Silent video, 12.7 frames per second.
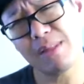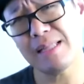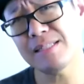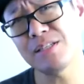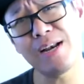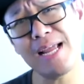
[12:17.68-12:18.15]

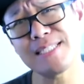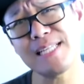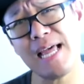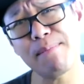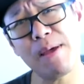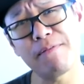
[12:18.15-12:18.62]
till next
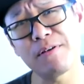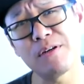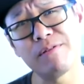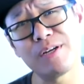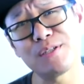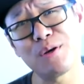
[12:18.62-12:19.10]
time, have a
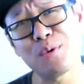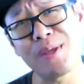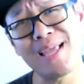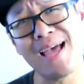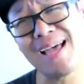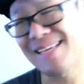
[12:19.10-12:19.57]
good rest of the
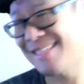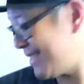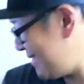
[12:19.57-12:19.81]
week, guys.